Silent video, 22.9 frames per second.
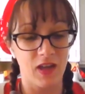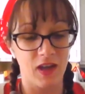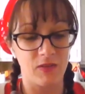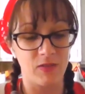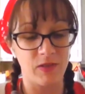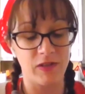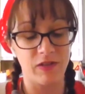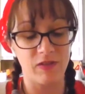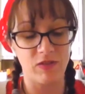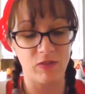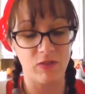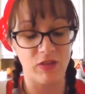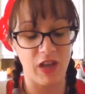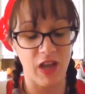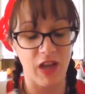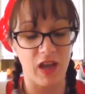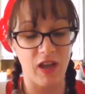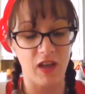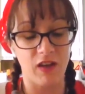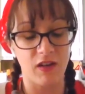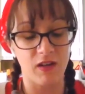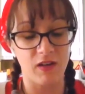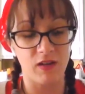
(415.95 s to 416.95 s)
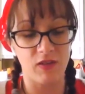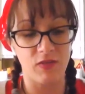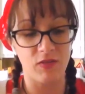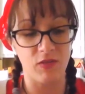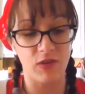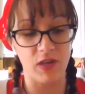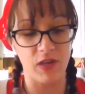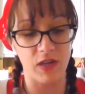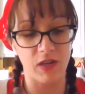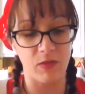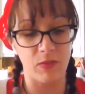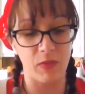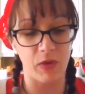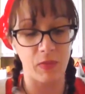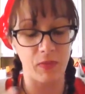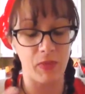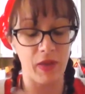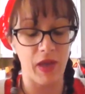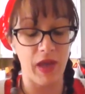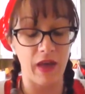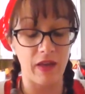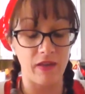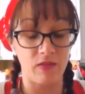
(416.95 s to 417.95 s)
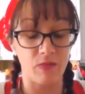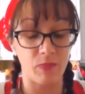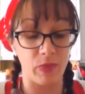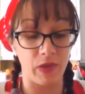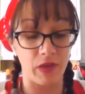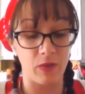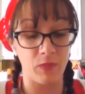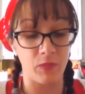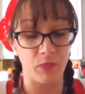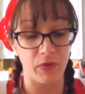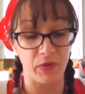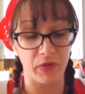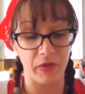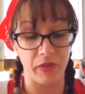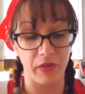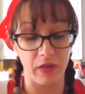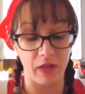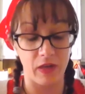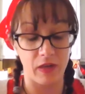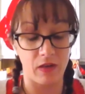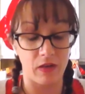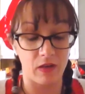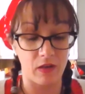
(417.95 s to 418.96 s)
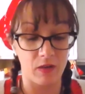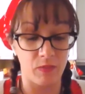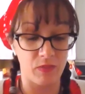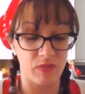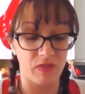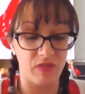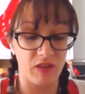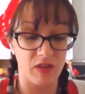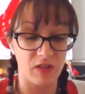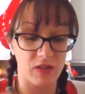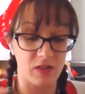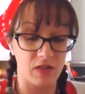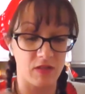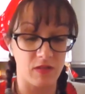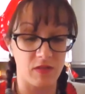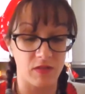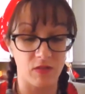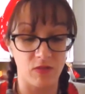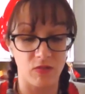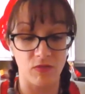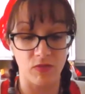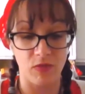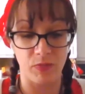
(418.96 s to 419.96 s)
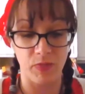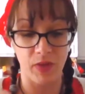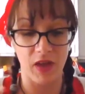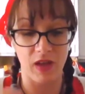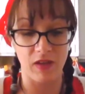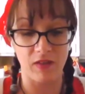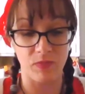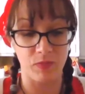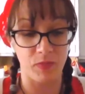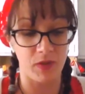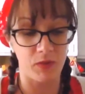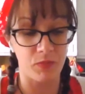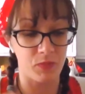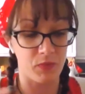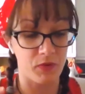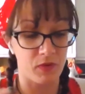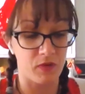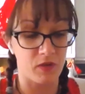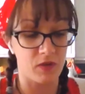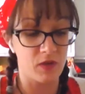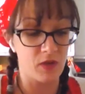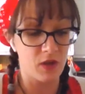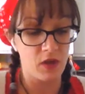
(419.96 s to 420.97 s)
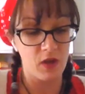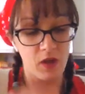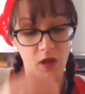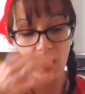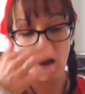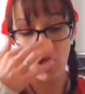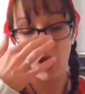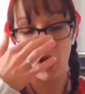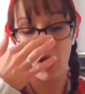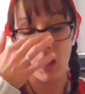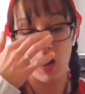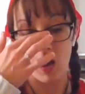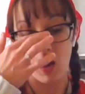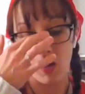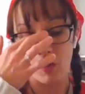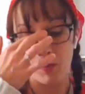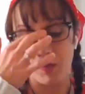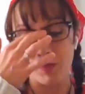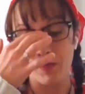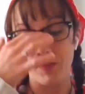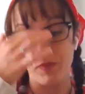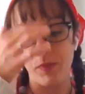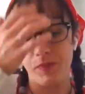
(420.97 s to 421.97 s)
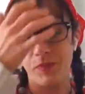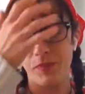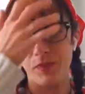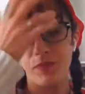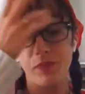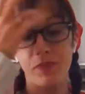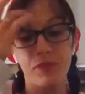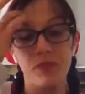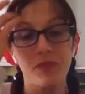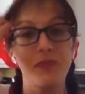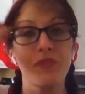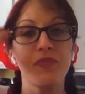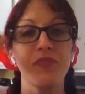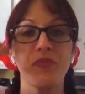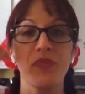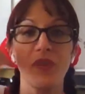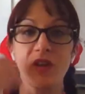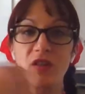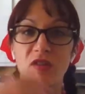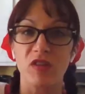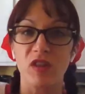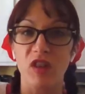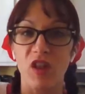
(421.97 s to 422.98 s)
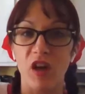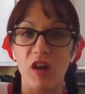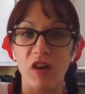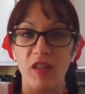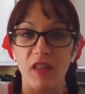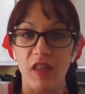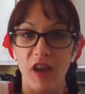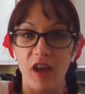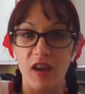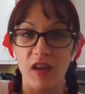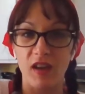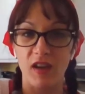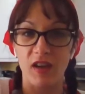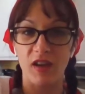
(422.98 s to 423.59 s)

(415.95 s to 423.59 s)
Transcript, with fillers: I'm just so tired of reading about past people and obsessions over past people. And there's a lot of that